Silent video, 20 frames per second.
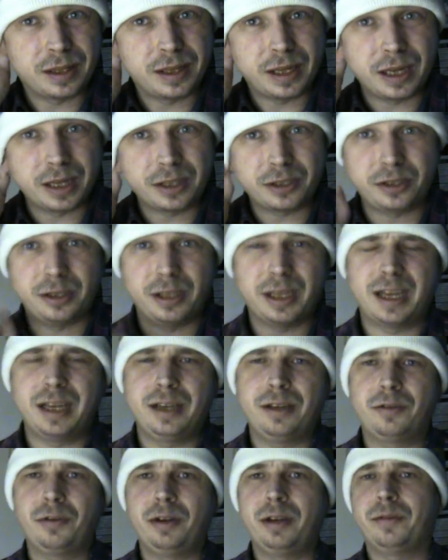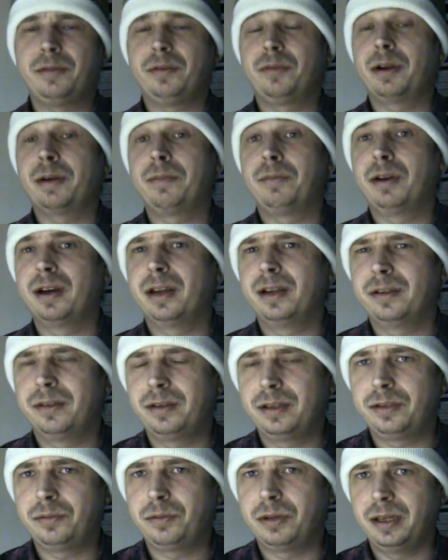Actually, I agree with Grub Gun on
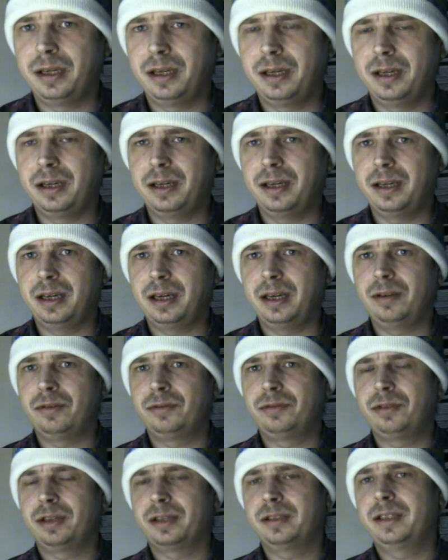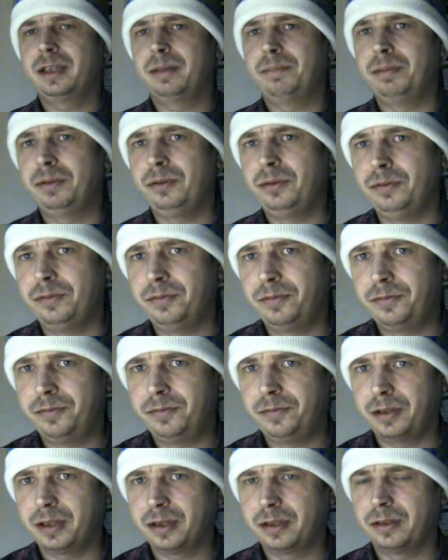this one. Uh, I don't trust that blue
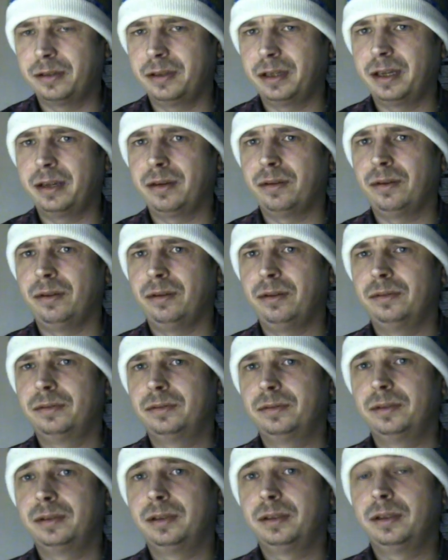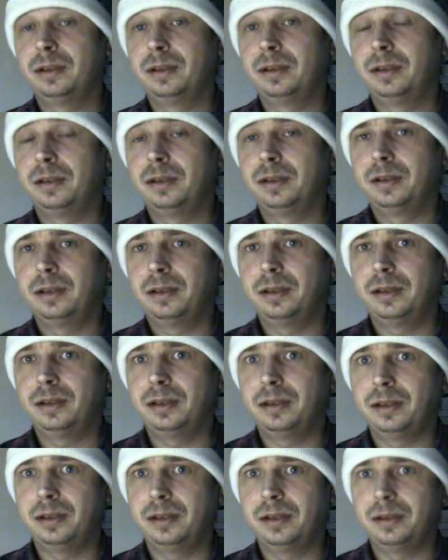fucker at all.
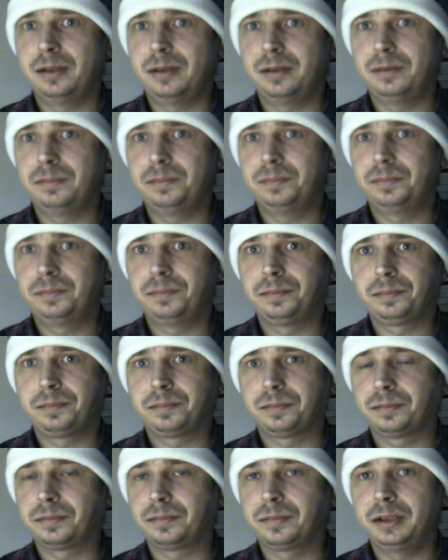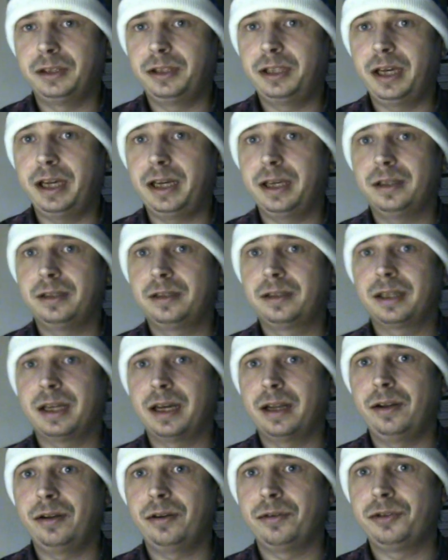Uh, Tails, I
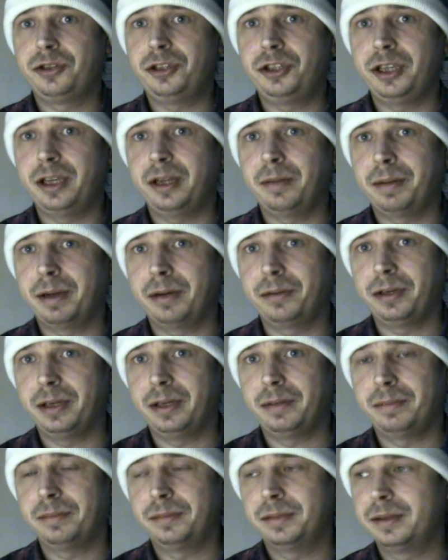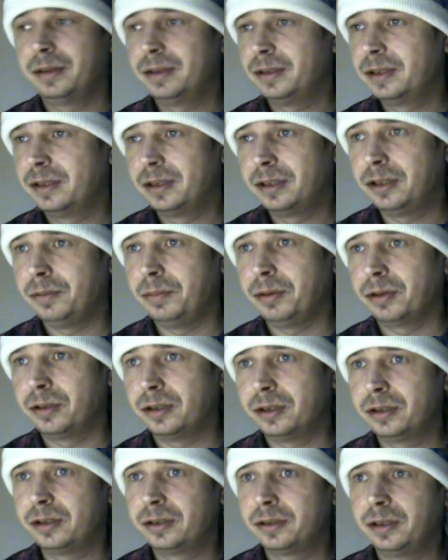don't know shit about him, to be
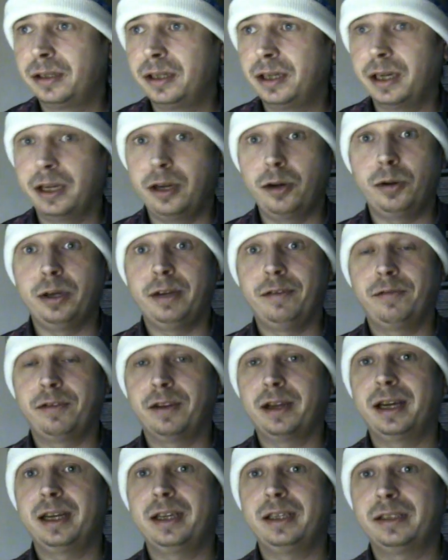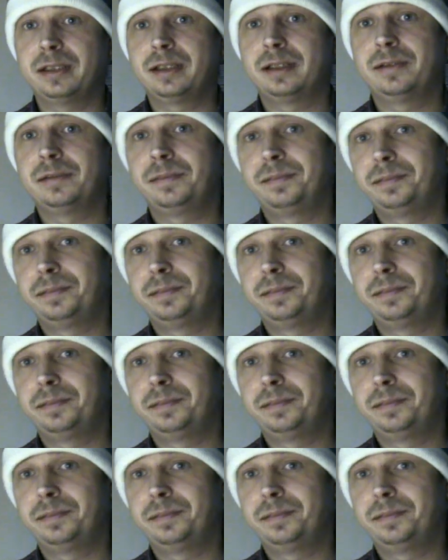honest. I know he flies.